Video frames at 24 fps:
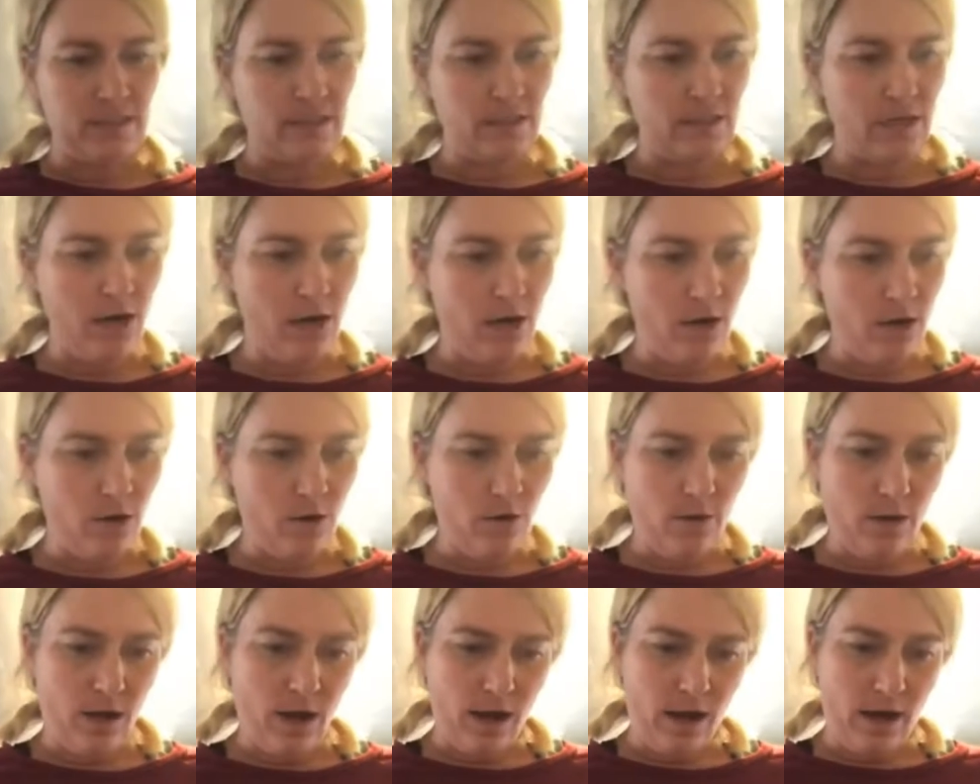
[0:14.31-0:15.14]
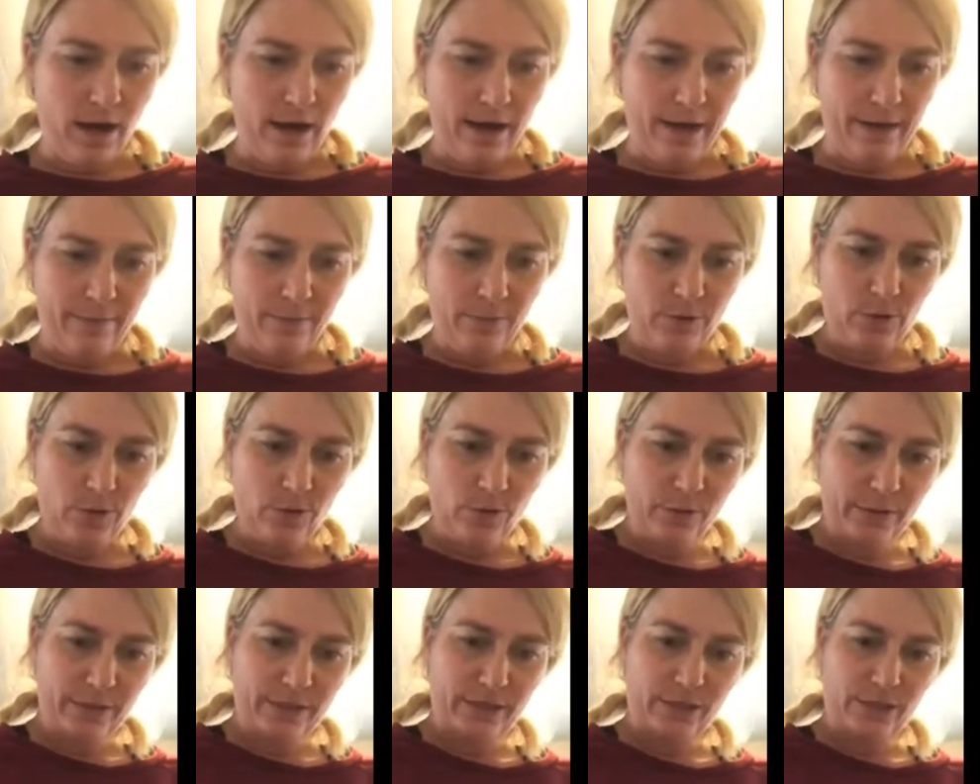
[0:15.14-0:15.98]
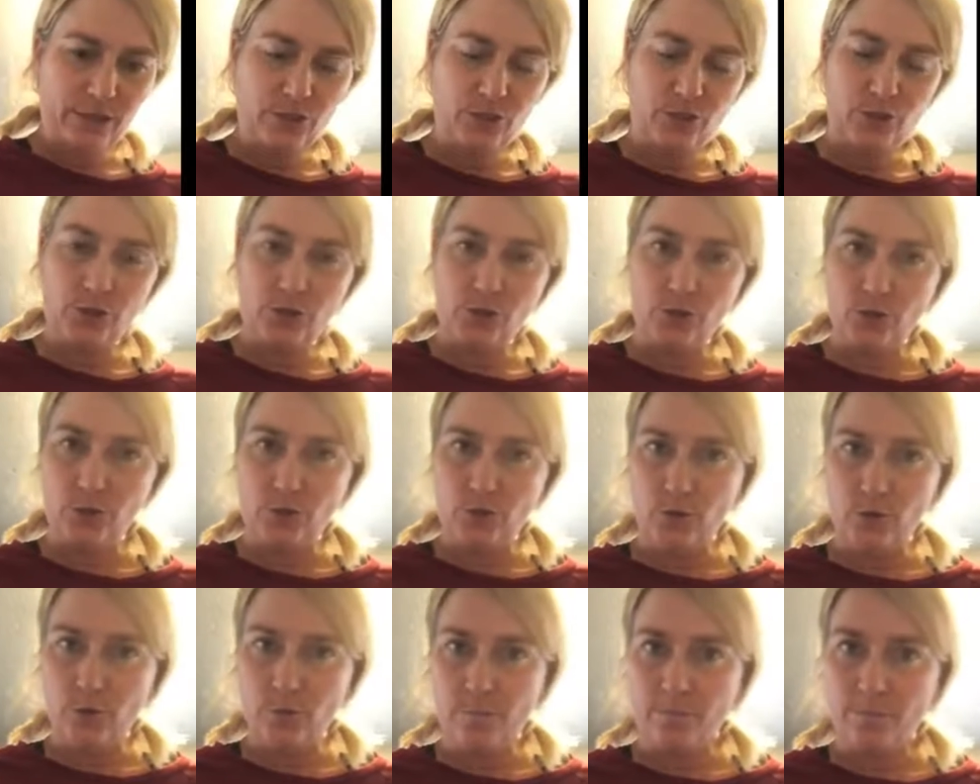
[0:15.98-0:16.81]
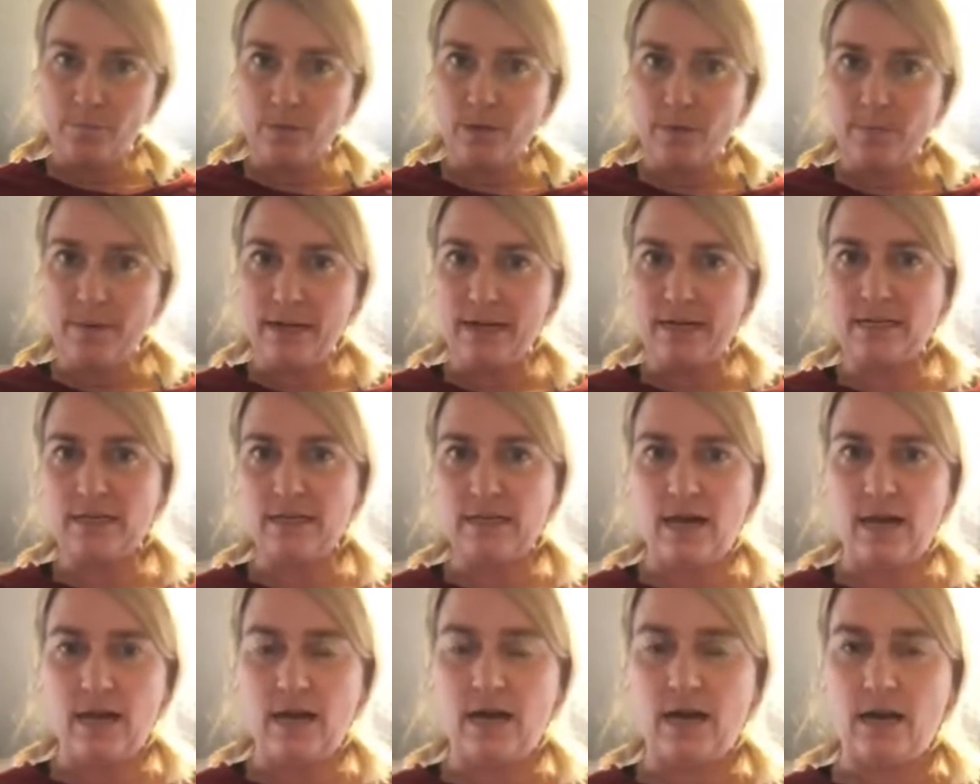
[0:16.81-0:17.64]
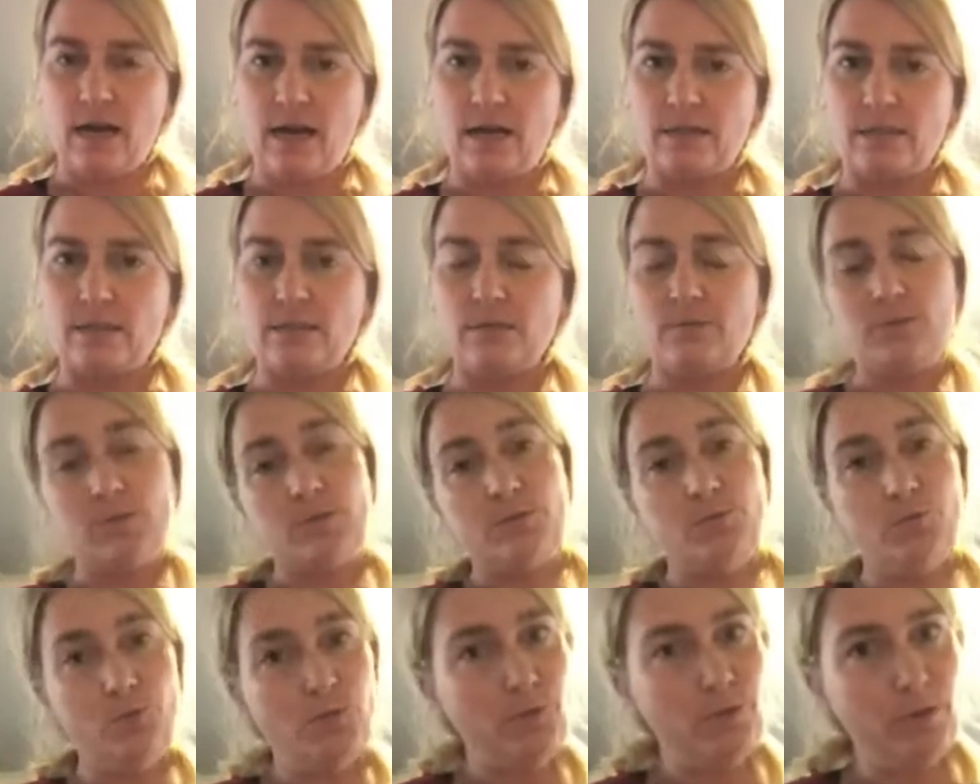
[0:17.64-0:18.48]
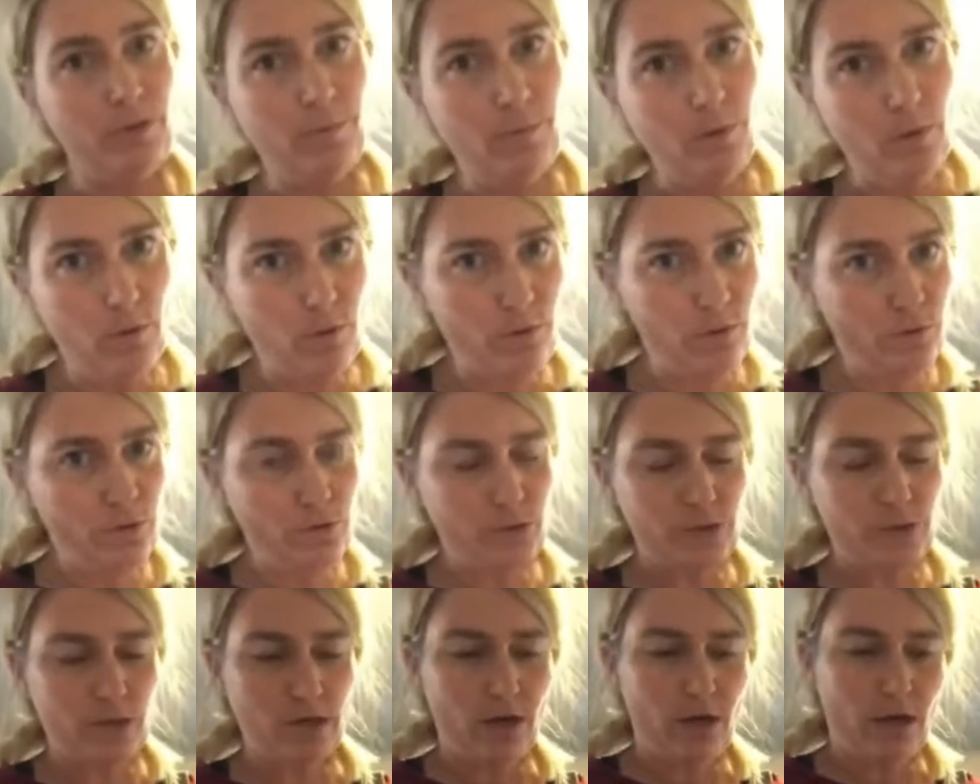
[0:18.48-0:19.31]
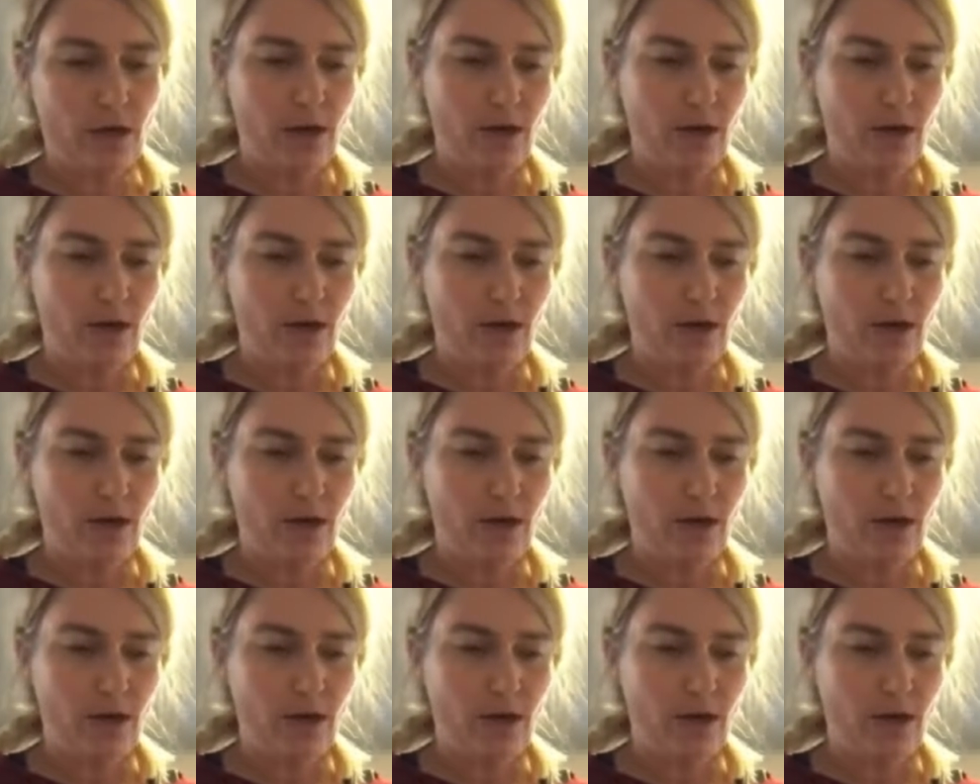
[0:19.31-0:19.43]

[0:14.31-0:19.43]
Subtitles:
So I'm going to make some smoothie bowls